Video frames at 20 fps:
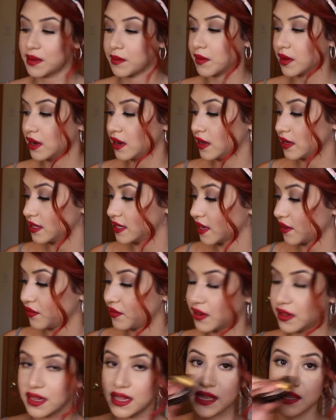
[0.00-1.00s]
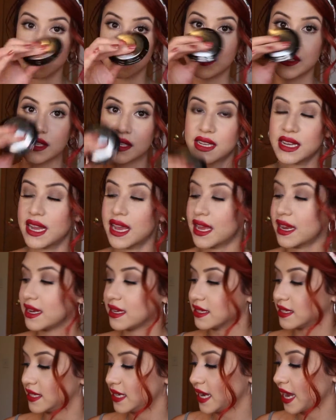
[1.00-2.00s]
I'm gonna definitely use this again
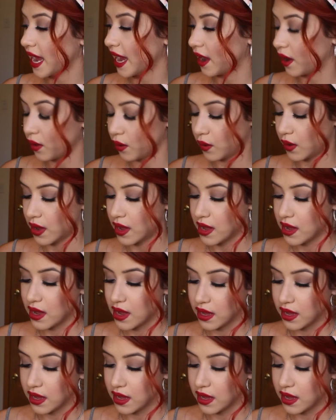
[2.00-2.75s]
and see how